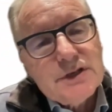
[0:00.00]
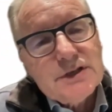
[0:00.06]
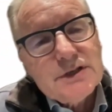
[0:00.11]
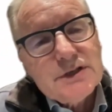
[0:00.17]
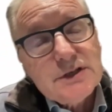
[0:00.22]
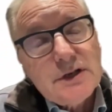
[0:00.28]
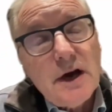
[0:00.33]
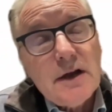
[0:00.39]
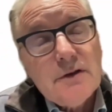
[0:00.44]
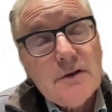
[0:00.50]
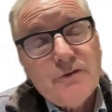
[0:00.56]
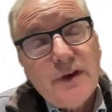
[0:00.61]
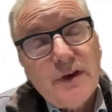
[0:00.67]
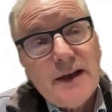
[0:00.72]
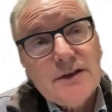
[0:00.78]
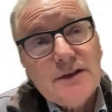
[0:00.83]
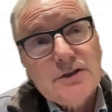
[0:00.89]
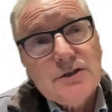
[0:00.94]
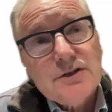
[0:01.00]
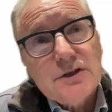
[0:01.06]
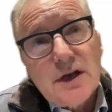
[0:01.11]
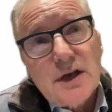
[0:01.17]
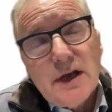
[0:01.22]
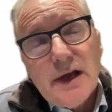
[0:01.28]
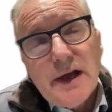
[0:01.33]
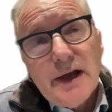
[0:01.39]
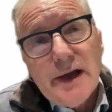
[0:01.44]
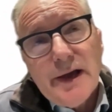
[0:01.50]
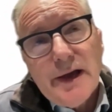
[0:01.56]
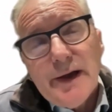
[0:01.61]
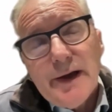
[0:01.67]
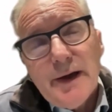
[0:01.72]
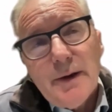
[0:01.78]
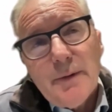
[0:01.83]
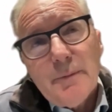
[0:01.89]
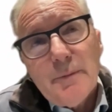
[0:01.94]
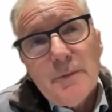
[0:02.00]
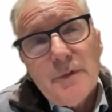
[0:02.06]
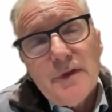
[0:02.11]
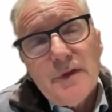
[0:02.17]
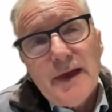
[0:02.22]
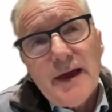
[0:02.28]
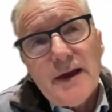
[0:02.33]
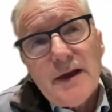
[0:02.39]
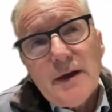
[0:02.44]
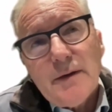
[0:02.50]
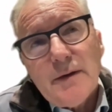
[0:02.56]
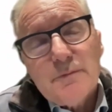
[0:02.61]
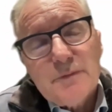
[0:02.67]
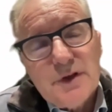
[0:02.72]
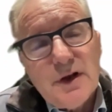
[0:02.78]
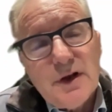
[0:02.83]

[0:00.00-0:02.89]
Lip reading: side effects that are,